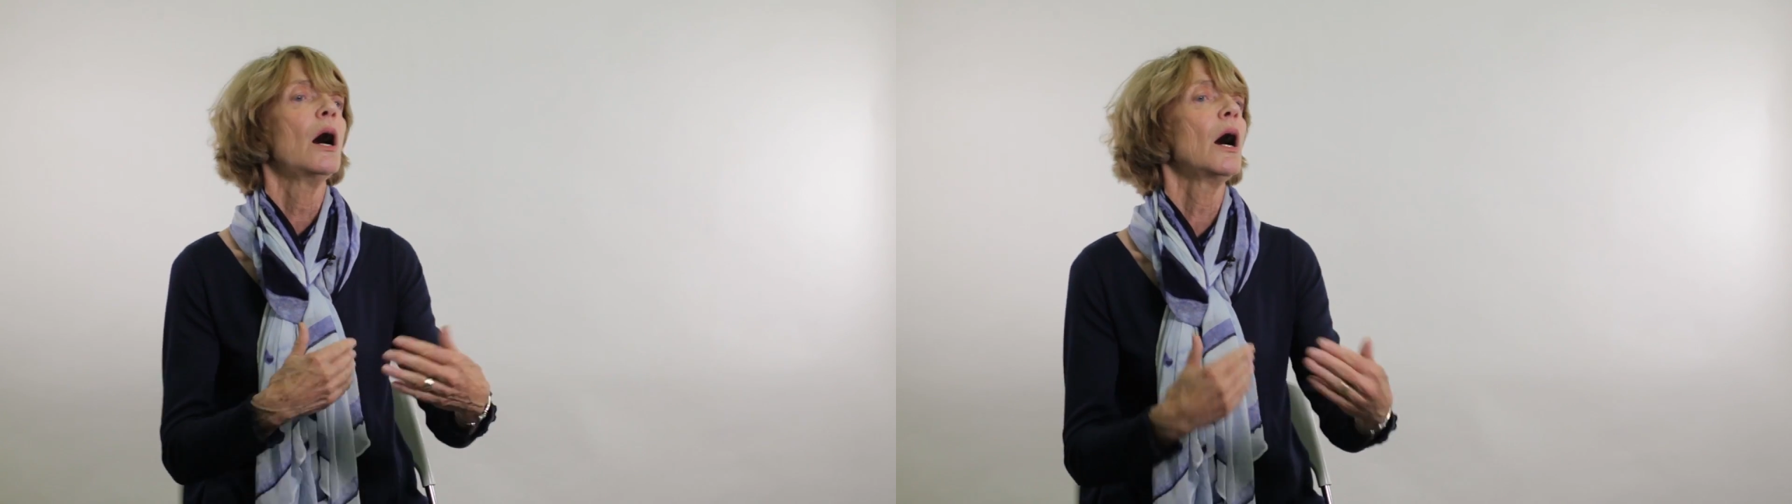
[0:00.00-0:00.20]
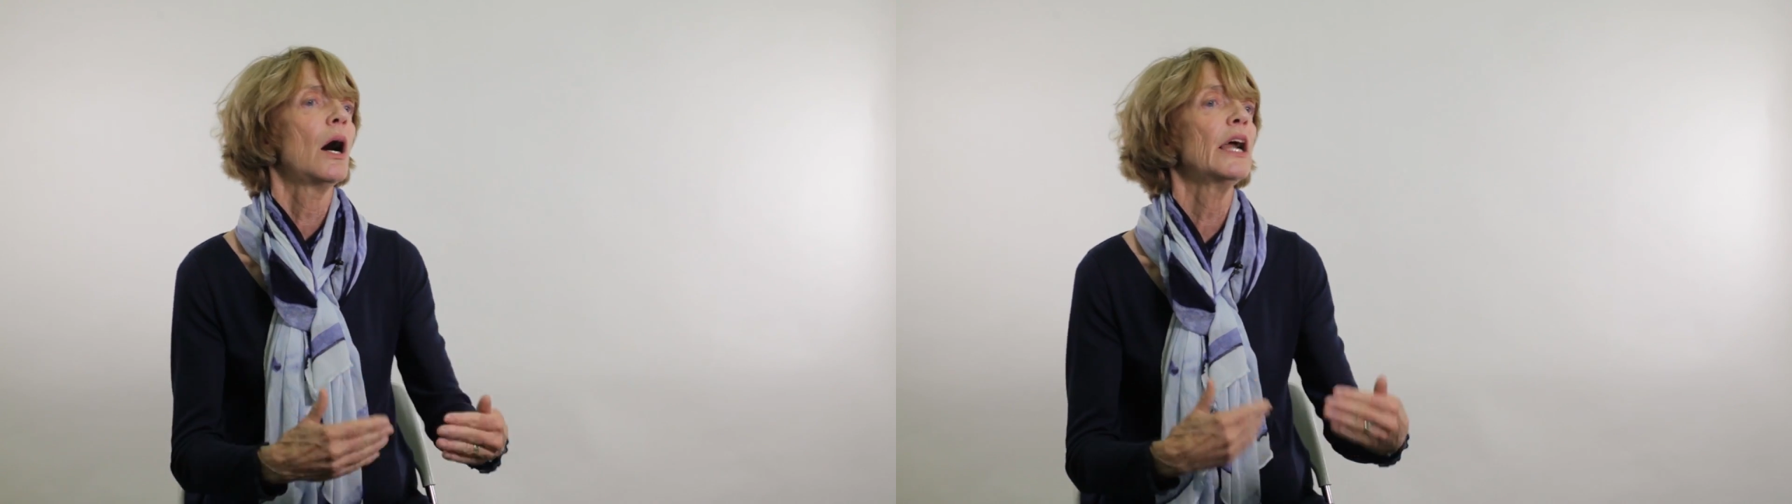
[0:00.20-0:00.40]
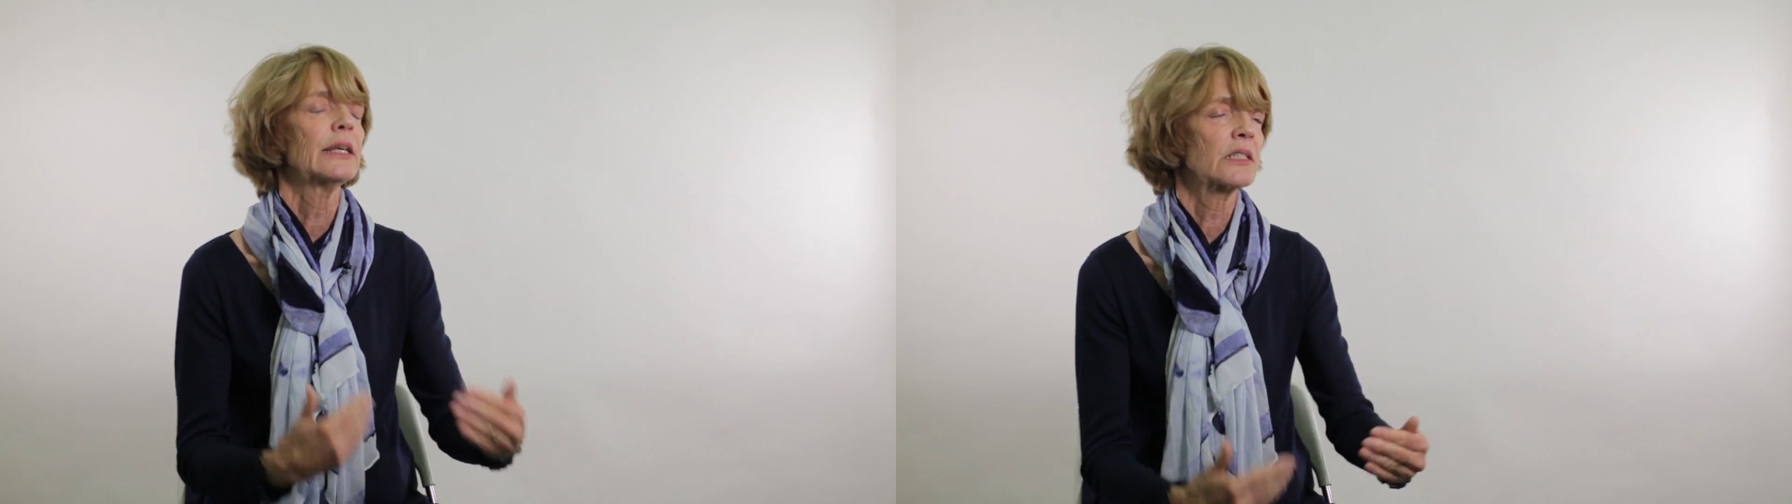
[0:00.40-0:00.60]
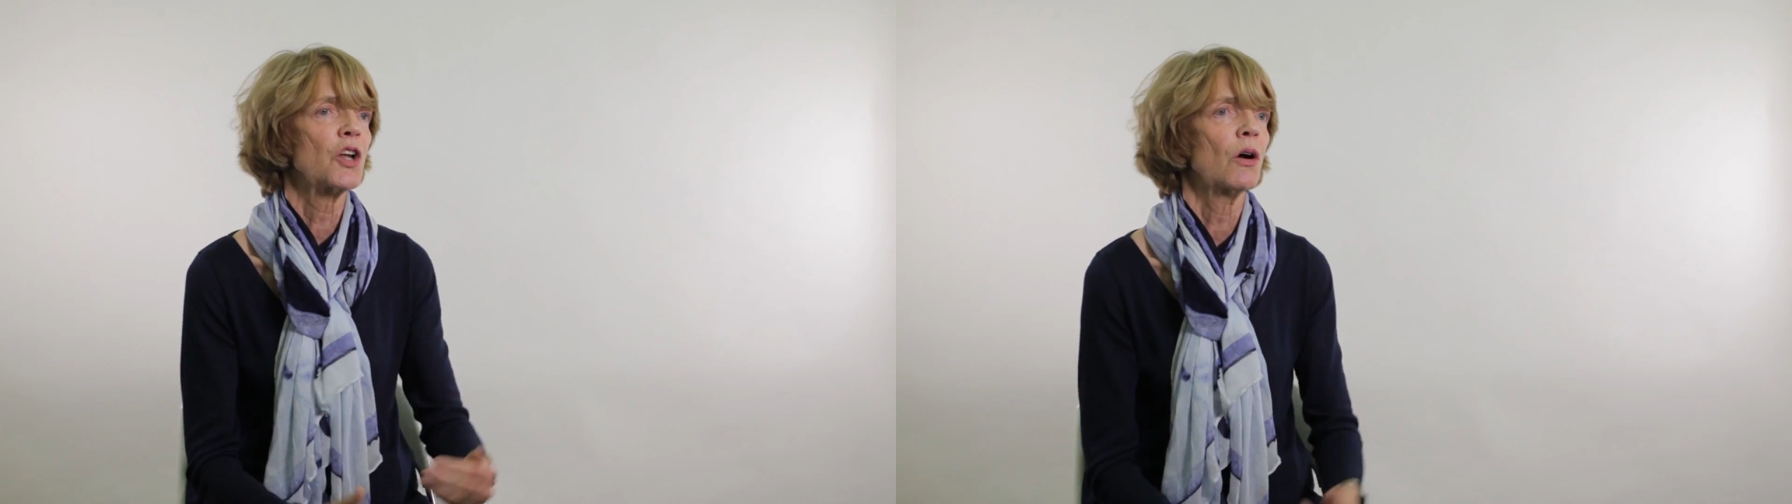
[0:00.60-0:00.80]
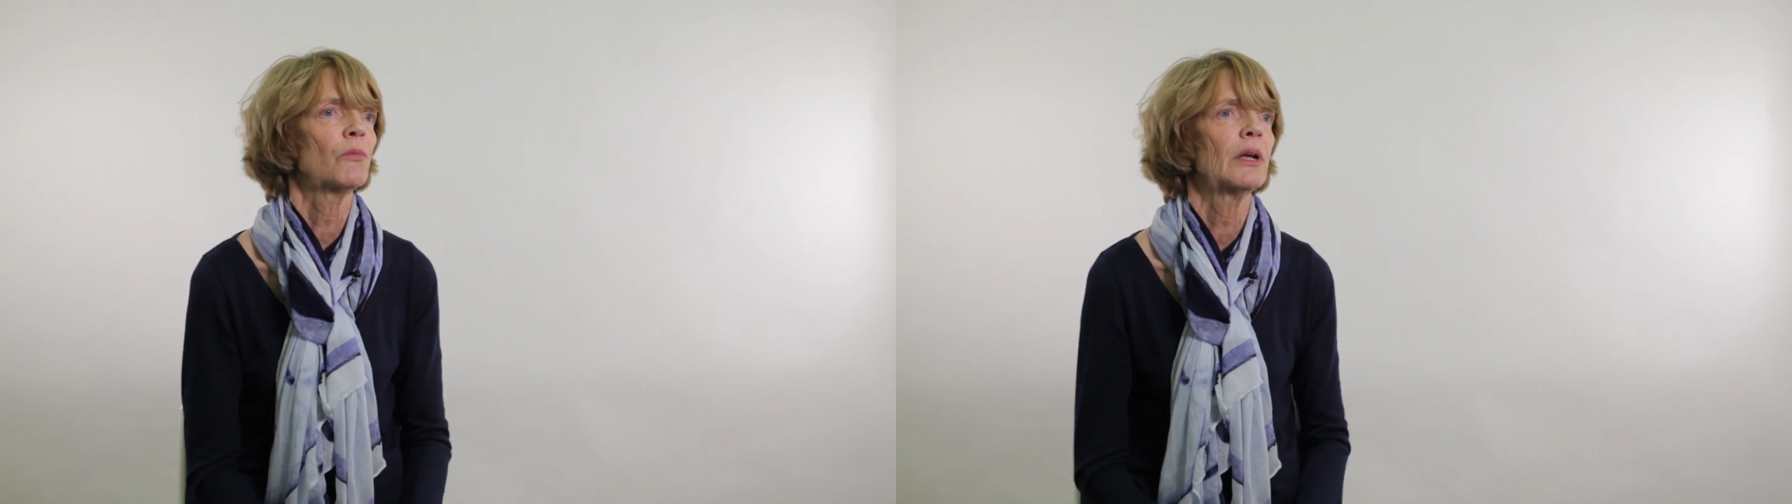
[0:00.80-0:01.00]
uh, is
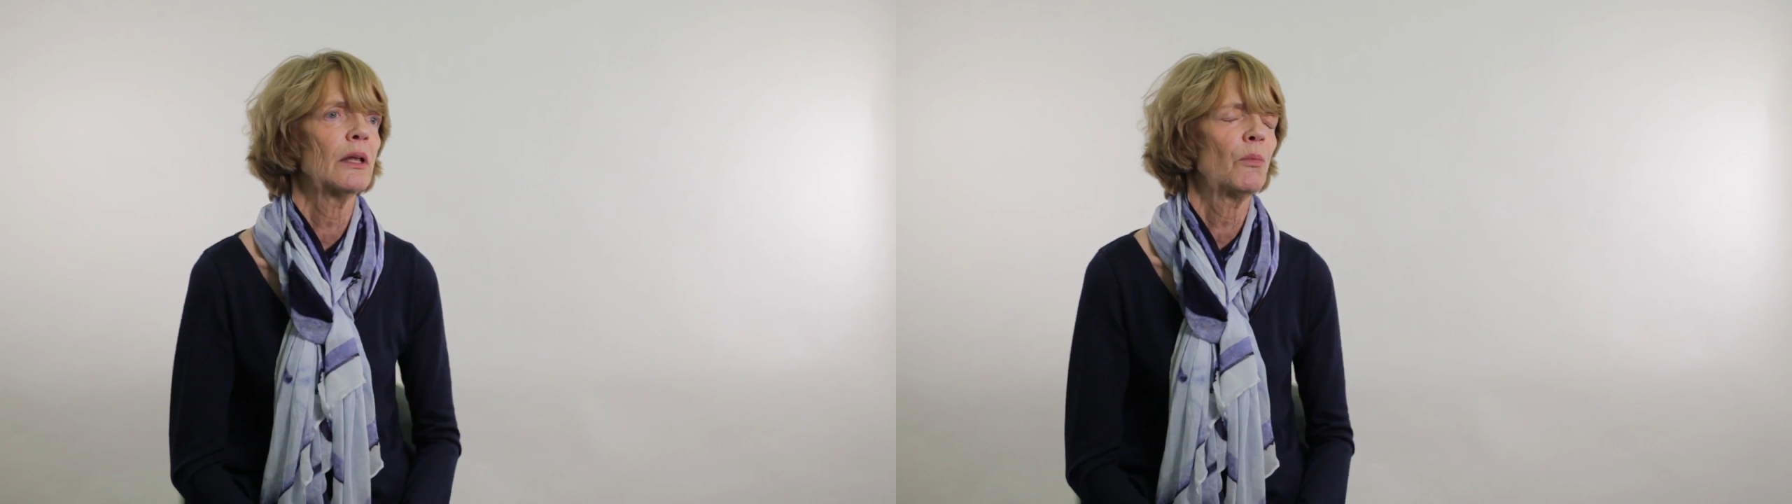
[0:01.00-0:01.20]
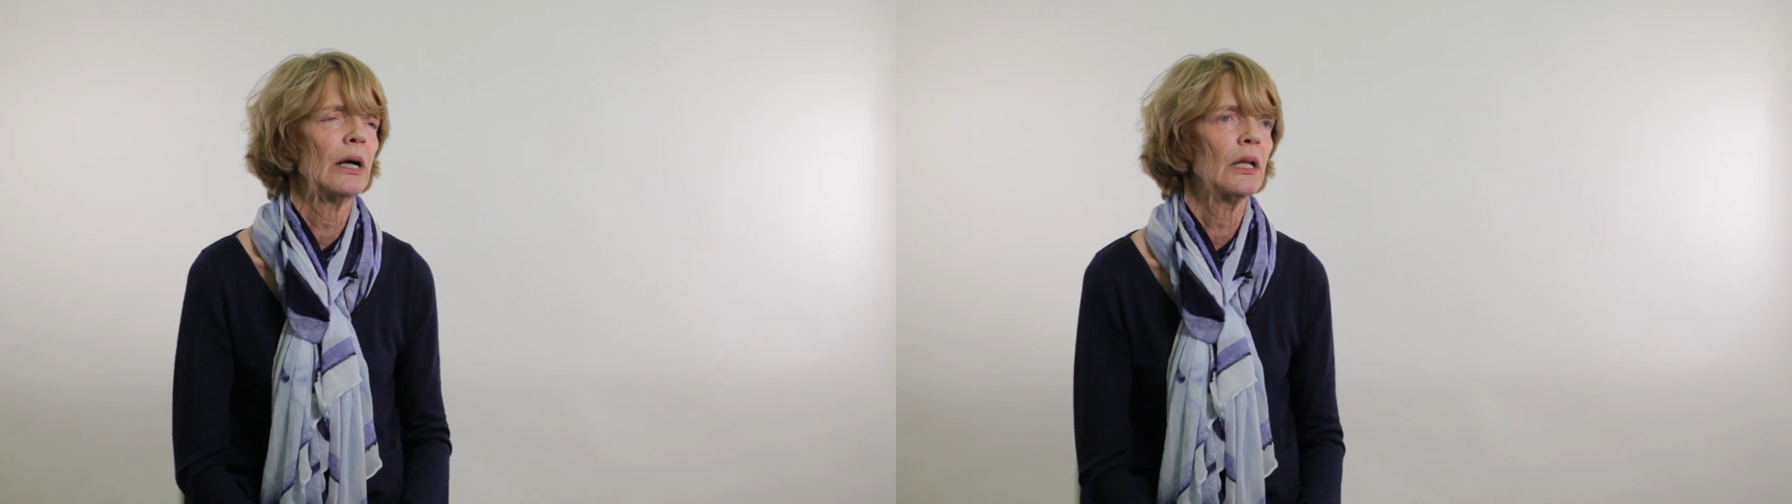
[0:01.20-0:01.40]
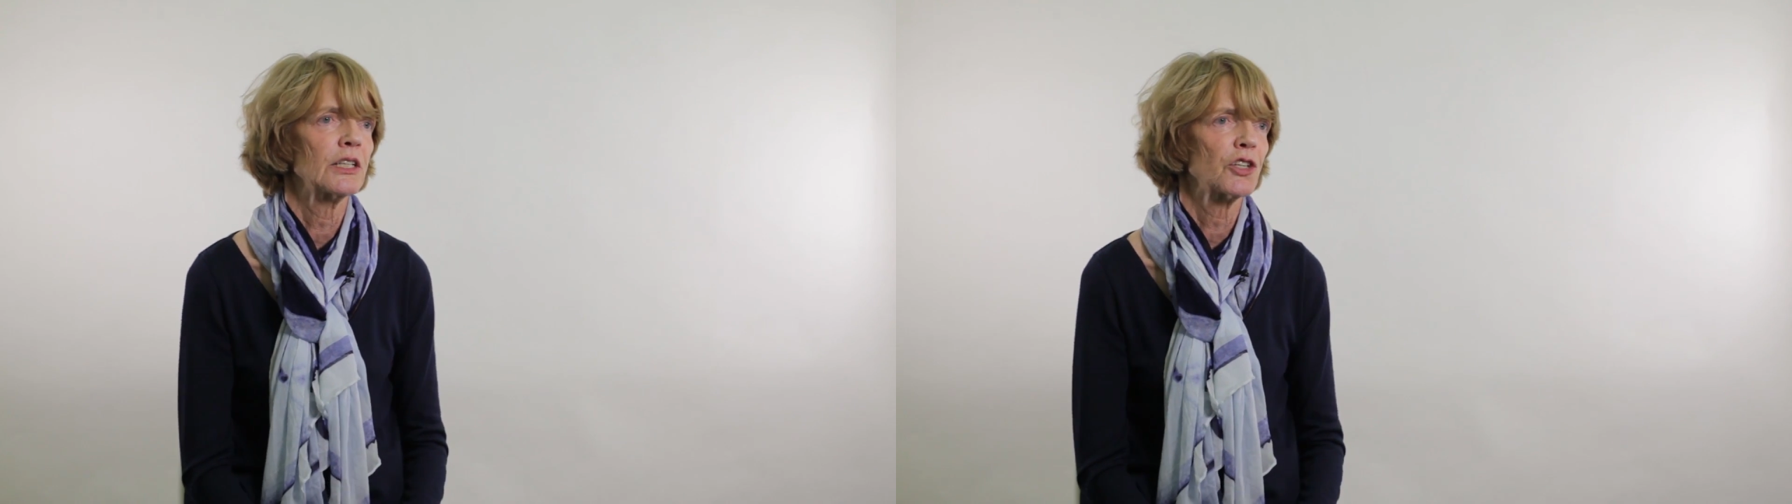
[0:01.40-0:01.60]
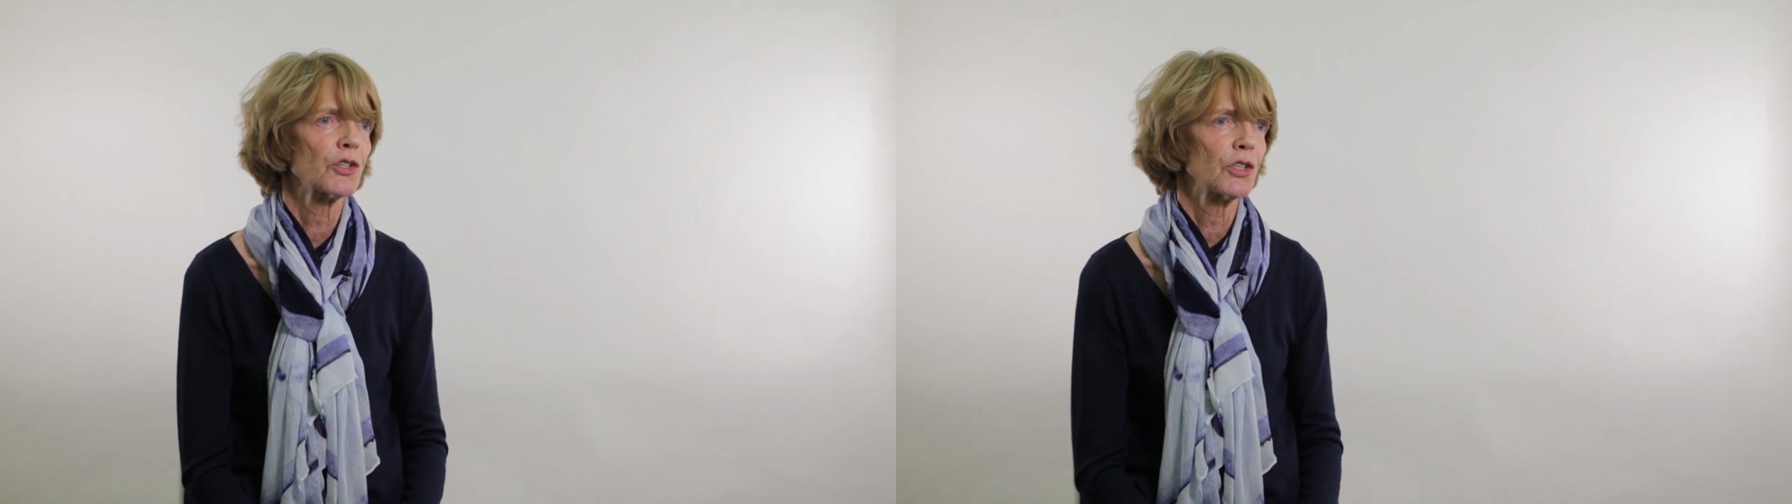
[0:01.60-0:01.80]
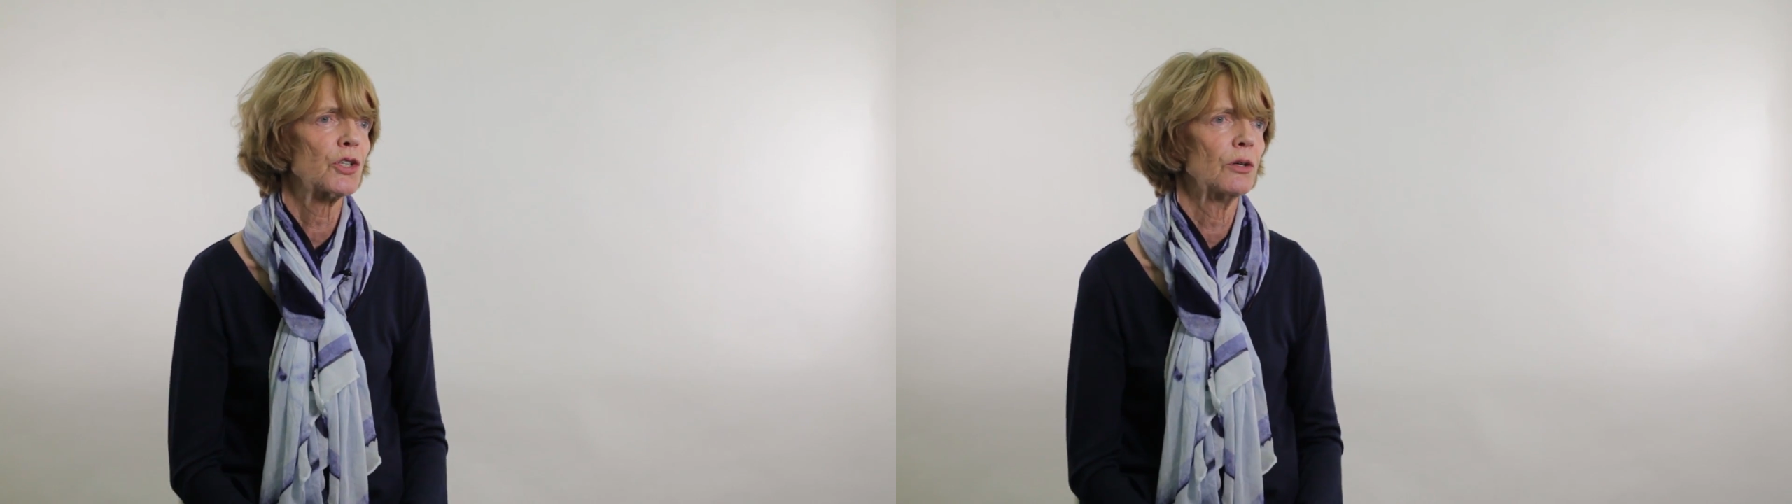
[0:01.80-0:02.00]
not really well
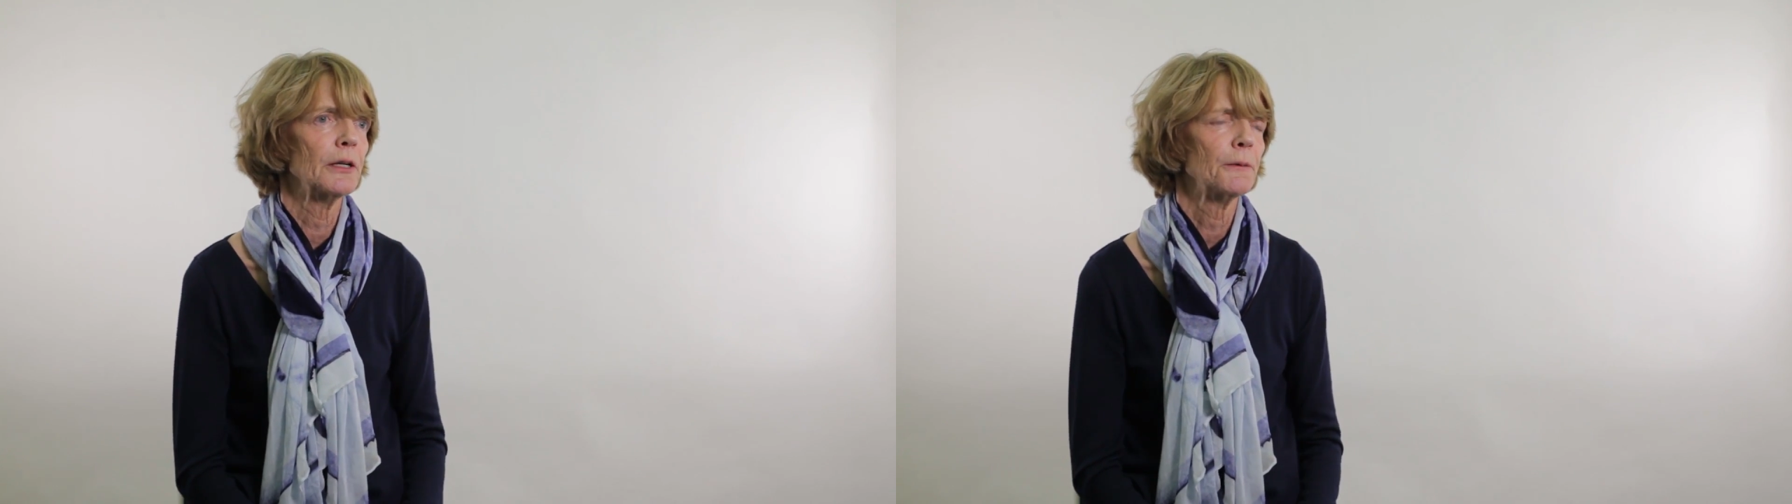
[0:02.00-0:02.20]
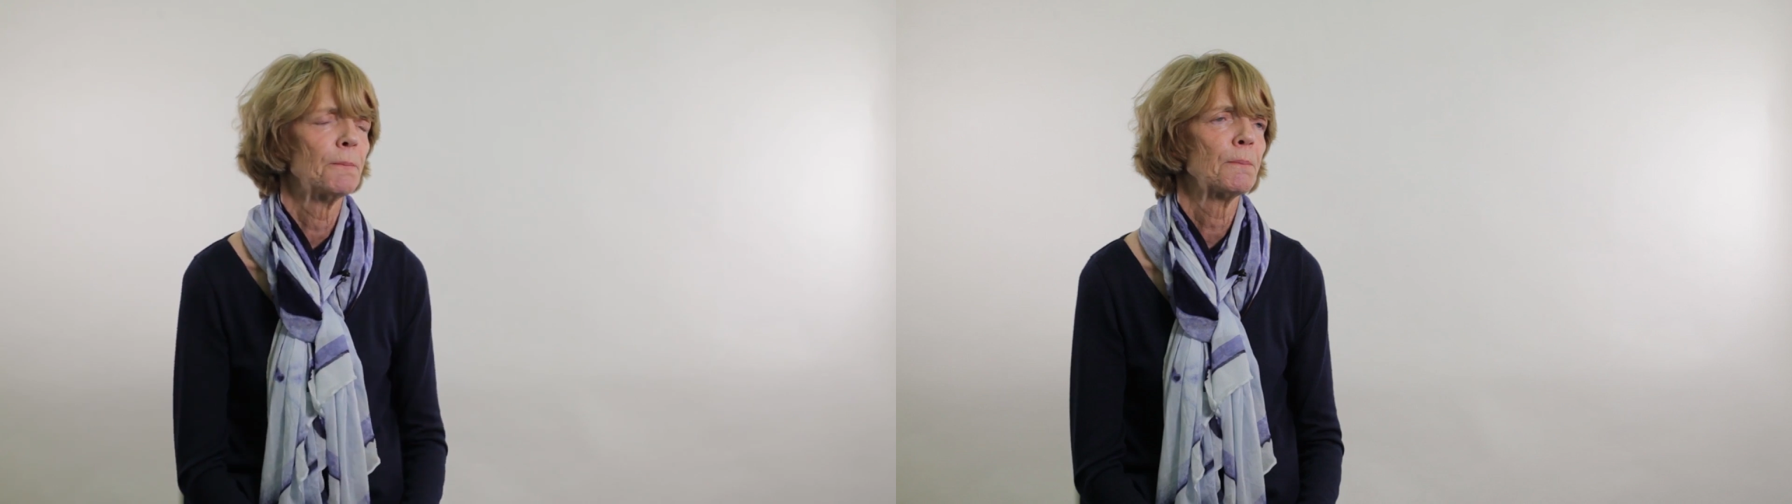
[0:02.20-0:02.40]
understood.